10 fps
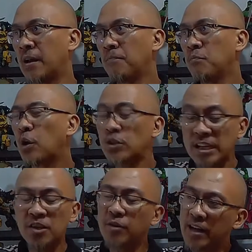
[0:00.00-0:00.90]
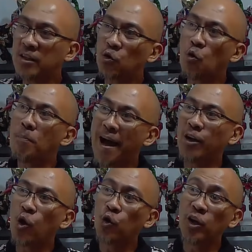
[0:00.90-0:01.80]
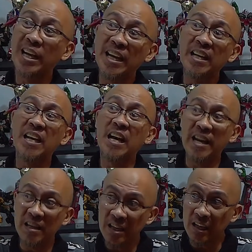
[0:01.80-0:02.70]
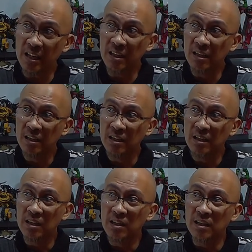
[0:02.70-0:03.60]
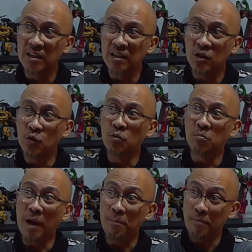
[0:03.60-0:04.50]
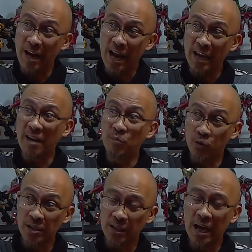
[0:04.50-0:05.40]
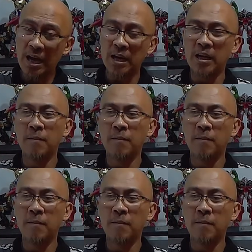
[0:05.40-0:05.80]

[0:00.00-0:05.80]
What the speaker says: because he directed kung paano ako naging leading lady, yung my play and musical.